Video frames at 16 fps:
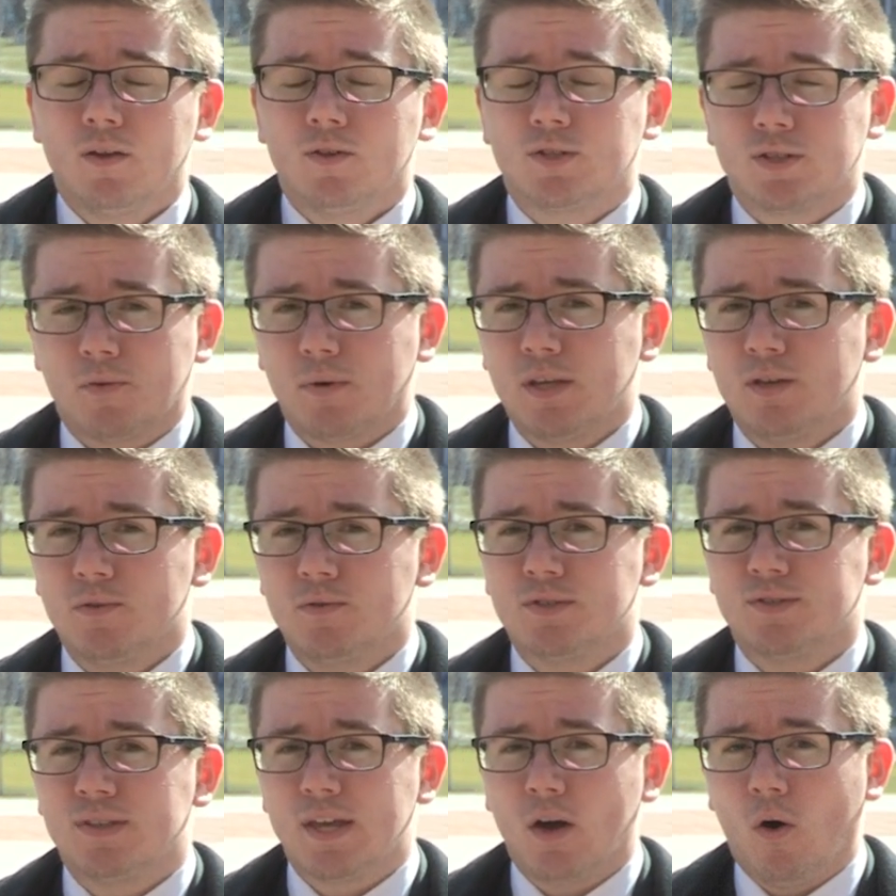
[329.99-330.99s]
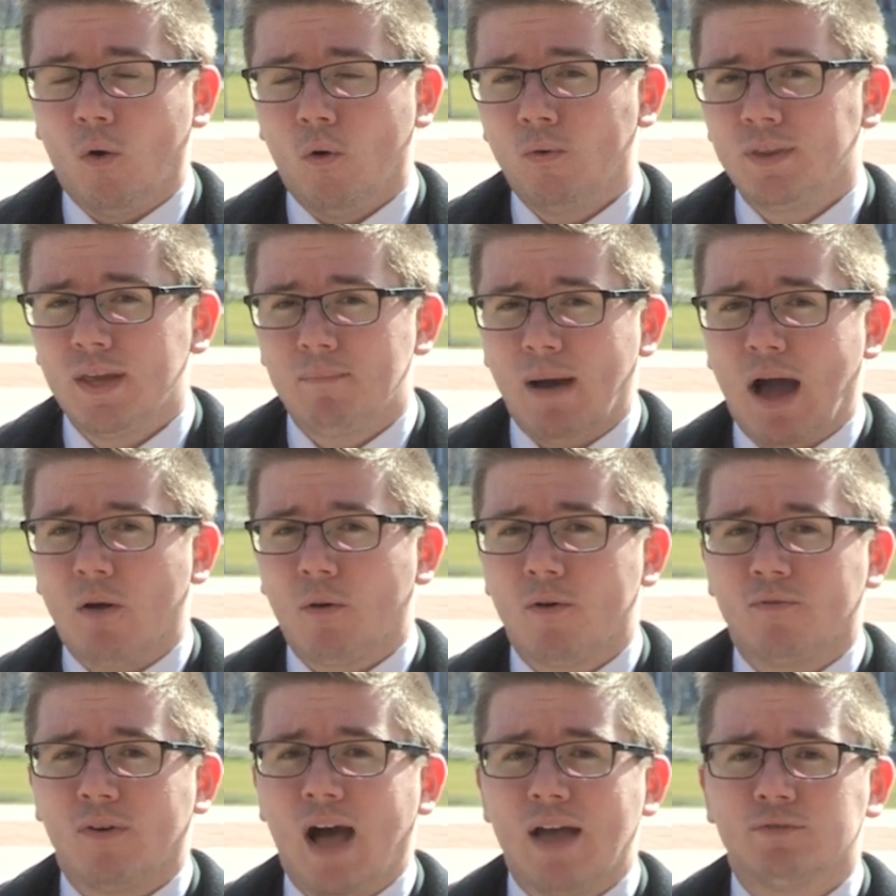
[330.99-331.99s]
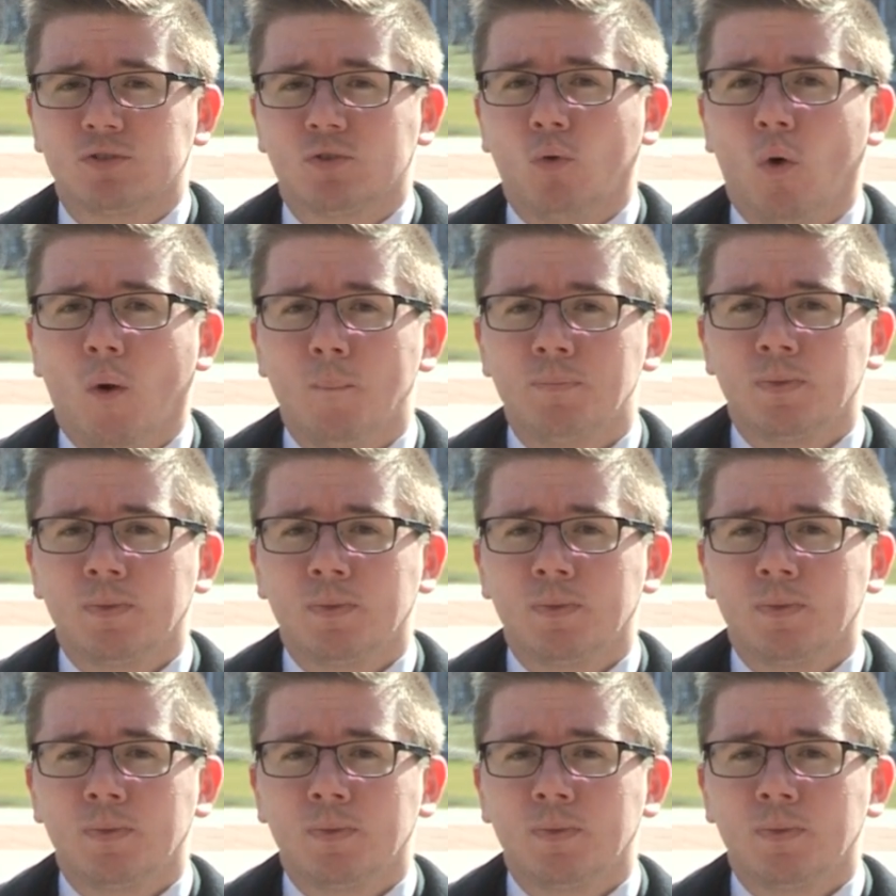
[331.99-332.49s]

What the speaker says: Syracuse is the only Power 5 school